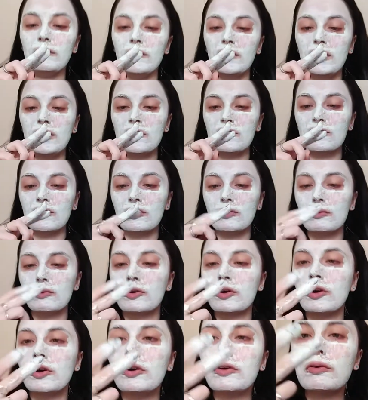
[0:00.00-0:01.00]
It's like all
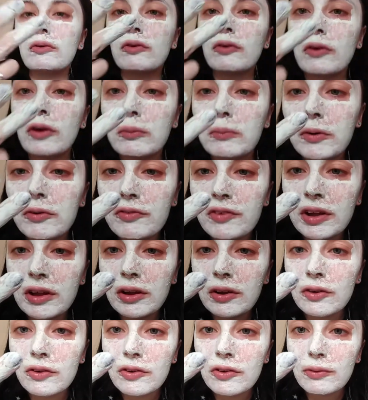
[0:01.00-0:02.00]
curdled all on my
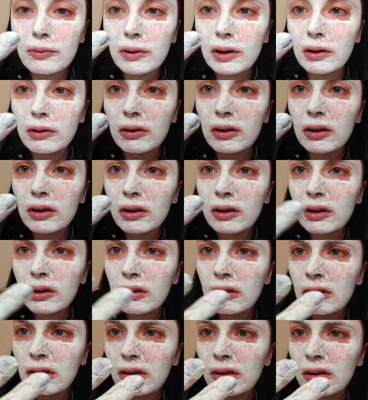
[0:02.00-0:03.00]
fingers as well.
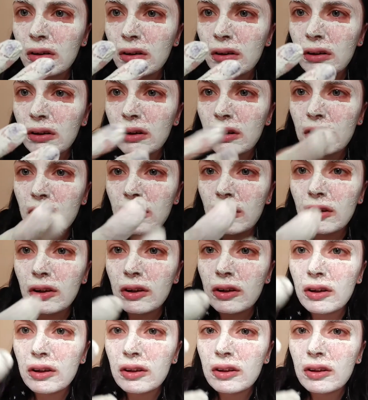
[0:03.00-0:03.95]
Look.